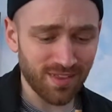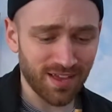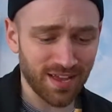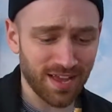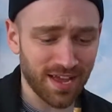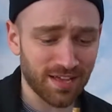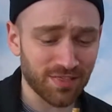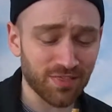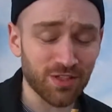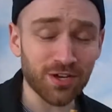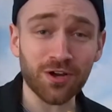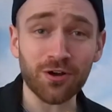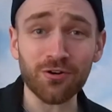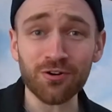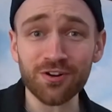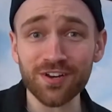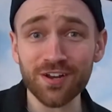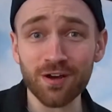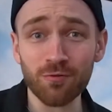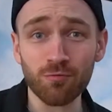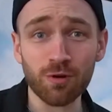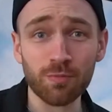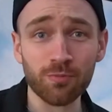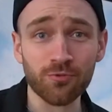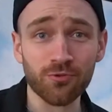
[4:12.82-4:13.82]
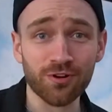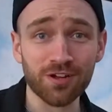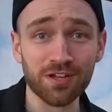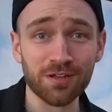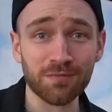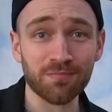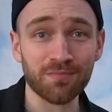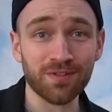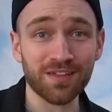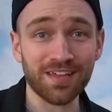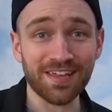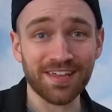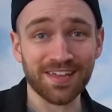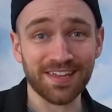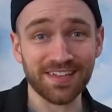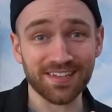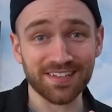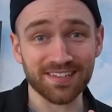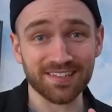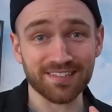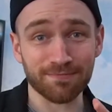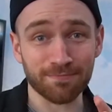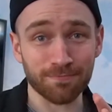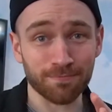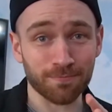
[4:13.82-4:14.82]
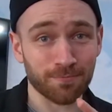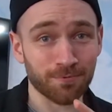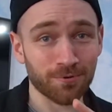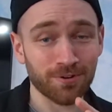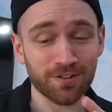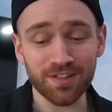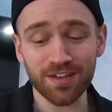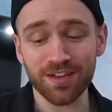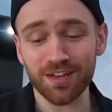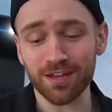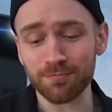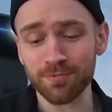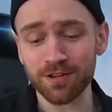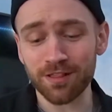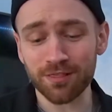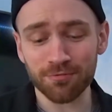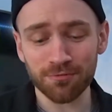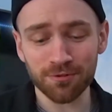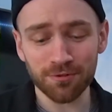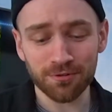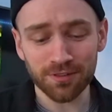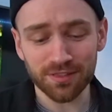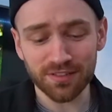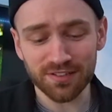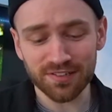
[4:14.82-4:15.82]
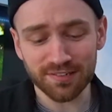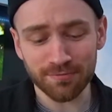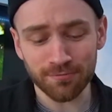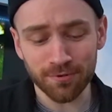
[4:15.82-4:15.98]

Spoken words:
and the coconut whipped cream is really coming through in this